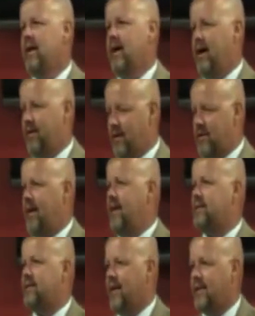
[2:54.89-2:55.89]
uh, the
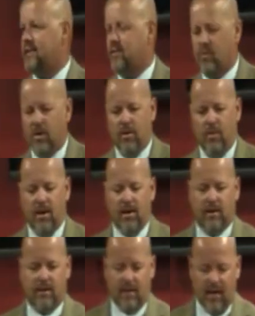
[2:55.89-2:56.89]
context of where
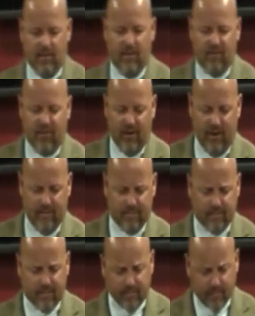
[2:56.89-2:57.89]
we're coming from